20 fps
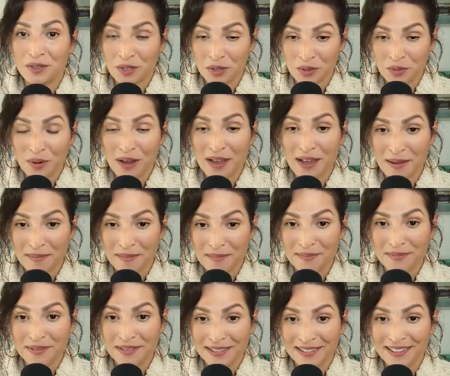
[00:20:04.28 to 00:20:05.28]

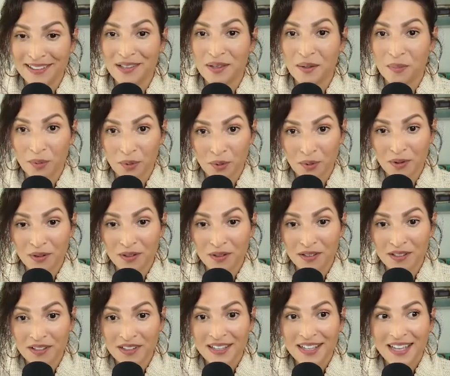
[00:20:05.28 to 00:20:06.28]
swim in the
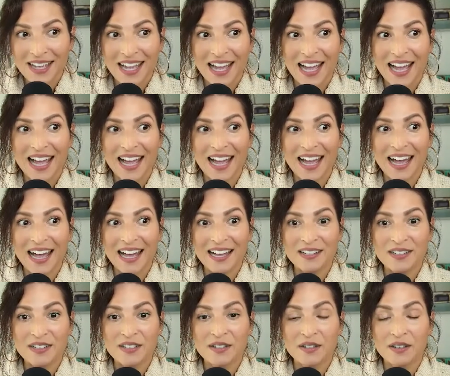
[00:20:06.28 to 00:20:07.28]
pool oh.
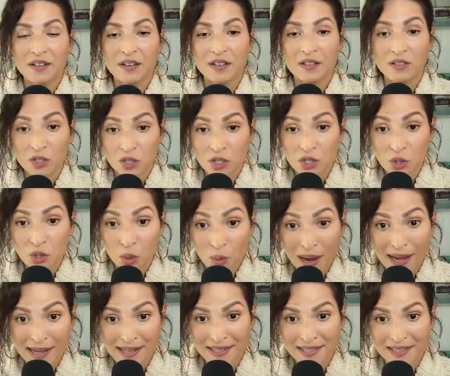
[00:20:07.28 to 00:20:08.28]
and
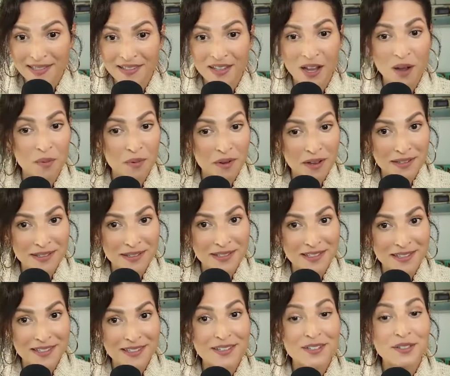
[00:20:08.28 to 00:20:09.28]
twice not
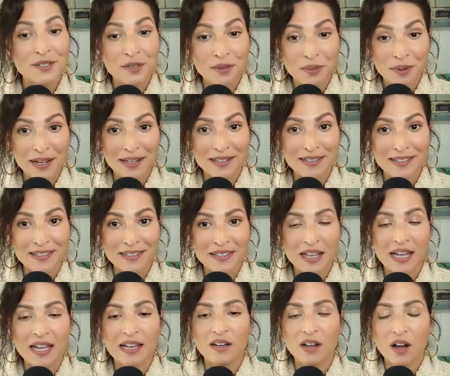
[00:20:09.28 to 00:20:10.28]
once twice
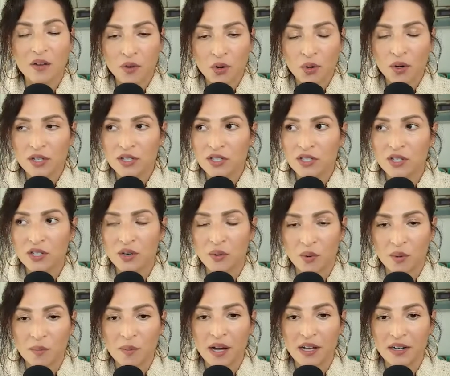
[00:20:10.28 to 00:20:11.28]
and of oh course you know gosh.
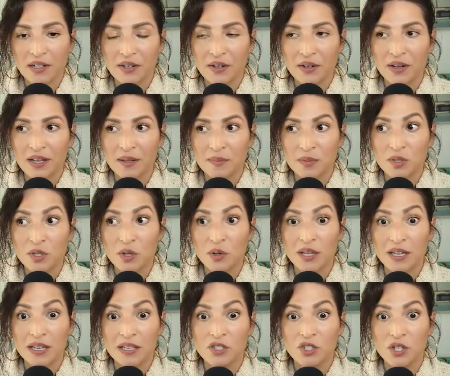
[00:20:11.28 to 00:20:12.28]
we're monitoring him so
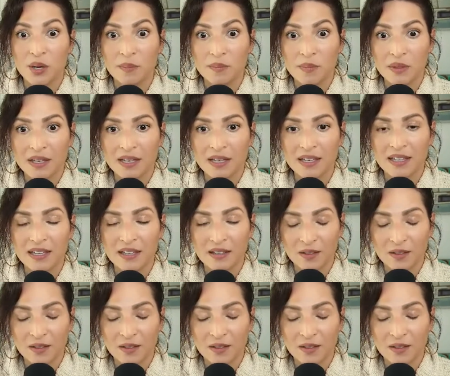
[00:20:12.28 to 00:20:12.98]
he jumped he